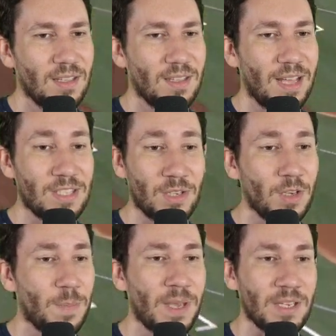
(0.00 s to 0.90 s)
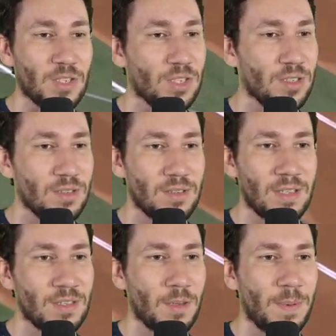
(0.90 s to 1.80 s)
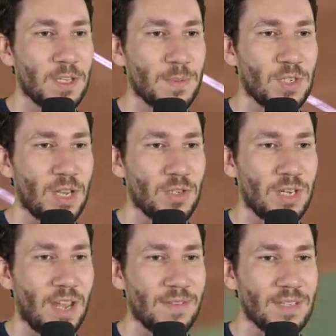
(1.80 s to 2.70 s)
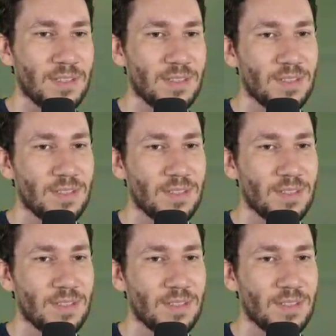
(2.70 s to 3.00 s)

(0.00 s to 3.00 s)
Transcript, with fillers: That's a good pitch. That's a good pitch. Machado should have this.